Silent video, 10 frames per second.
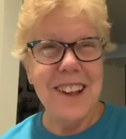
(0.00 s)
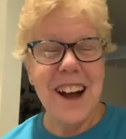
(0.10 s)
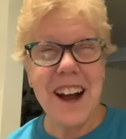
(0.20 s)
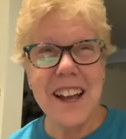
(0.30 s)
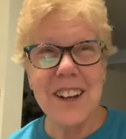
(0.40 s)

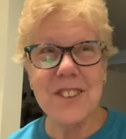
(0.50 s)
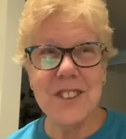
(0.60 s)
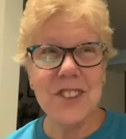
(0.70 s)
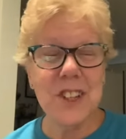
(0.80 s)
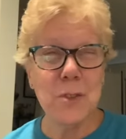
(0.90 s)
I have a
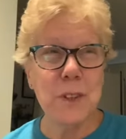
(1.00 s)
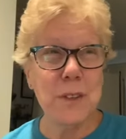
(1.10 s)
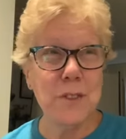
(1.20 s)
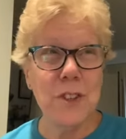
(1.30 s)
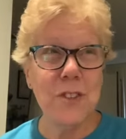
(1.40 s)
gentleman,
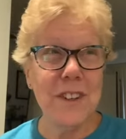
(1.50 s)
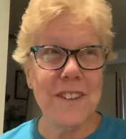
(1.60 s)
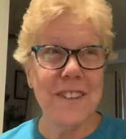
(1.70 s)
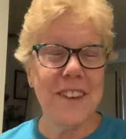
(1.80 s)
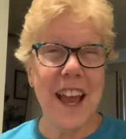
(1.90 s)
I'm doing
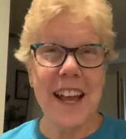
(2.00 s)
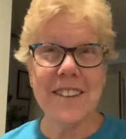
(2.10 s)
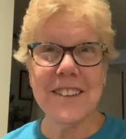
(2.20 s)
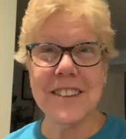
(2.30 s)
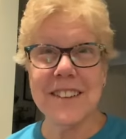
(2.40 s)
his
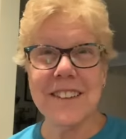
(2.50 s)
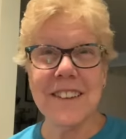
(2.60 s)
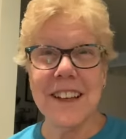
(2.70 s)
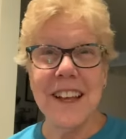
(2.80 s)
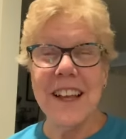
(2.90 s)
taxes.
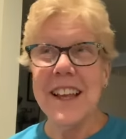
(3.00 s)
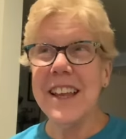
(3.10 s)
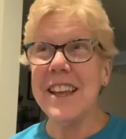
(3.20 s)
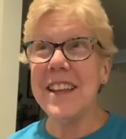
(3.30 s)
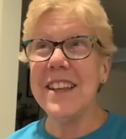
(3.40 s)

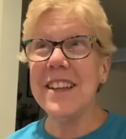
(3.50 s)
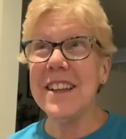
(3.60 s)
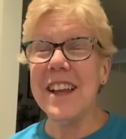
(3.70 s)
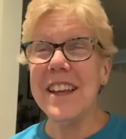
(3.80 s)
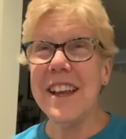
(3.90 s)

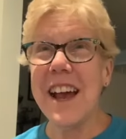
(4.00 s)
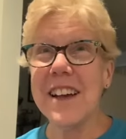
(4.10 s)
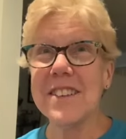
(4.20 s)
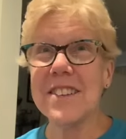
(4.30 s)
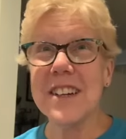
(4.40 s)
He
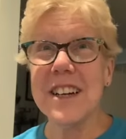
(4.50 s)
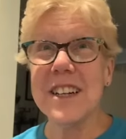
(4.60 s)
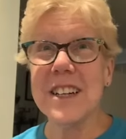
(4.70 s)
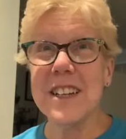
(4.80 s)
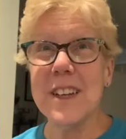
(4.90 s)
has
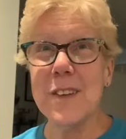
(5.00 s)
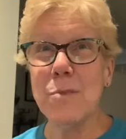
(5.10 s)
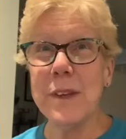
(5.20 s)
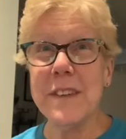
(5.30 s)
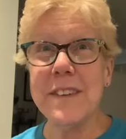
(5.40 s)
his
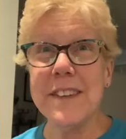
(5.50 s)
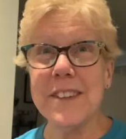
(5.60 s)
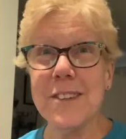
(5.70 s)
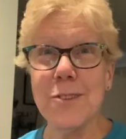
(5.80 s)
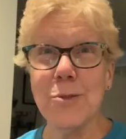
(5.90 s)

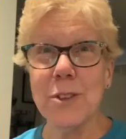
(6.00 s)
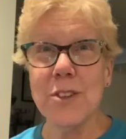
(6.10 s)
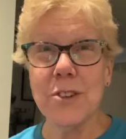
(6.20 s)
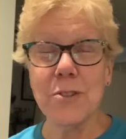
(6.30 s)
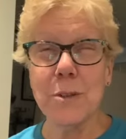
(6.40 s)
businesses with
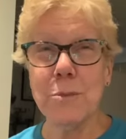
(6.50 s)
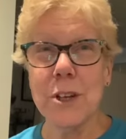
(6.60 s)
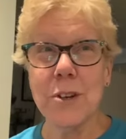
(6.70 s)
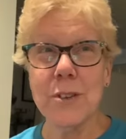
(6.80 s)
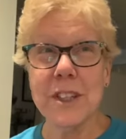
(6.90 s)
the
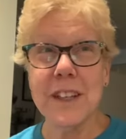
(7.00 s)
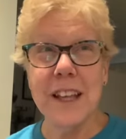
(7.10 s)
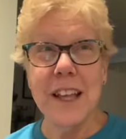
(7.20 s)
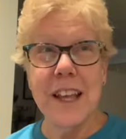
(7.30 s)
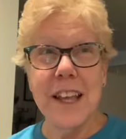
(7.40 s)
crypto, and
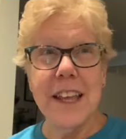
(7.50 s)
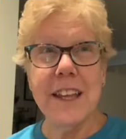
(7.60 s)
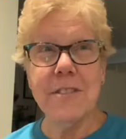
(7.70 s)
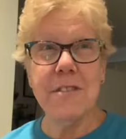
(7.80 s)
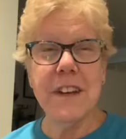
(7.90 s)

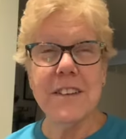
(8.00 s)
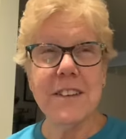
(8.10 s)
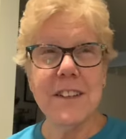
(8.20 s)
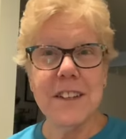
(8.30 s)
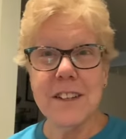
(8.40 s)
he
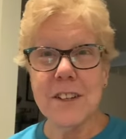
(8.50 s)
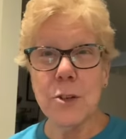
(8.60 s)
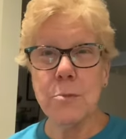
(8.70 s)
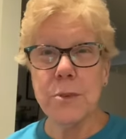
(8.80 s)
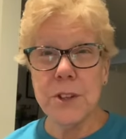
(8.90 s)
invested in
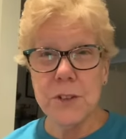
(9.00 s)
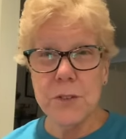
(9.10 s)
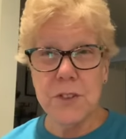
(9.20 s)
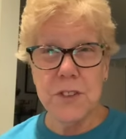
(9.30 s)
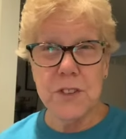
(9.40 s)

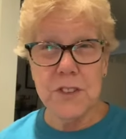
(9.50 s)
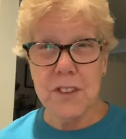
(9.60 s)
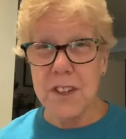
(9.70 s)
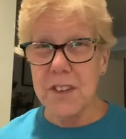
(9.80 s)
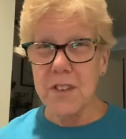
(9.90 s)
computers
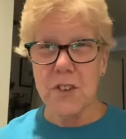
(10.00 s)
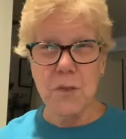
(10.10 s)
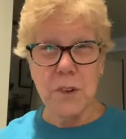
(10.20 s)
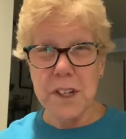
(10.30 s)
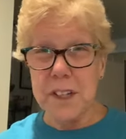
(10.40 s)
to
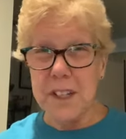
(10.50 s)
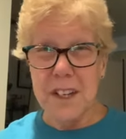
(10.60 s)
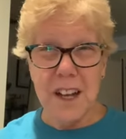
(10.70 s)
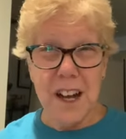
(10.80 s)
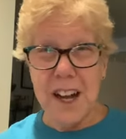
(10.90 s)
run it.
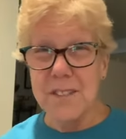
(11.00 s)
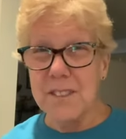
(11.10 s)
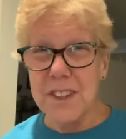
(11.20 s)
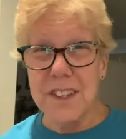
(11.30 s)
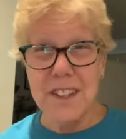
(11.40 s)

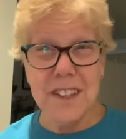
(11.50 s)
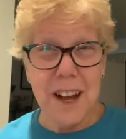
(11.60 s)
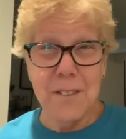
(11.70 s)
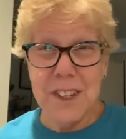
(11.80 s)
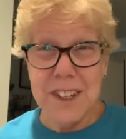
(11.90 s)
I'm
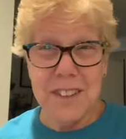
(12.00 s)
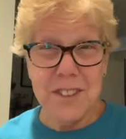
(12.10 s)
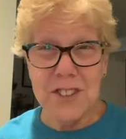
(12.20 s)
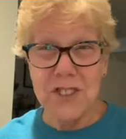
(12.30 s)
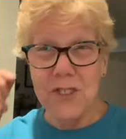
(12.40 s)
not
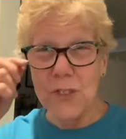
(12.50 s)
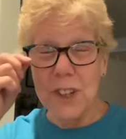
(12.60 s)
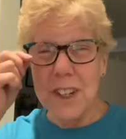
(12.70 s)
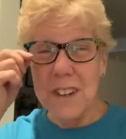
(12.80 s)
even sure.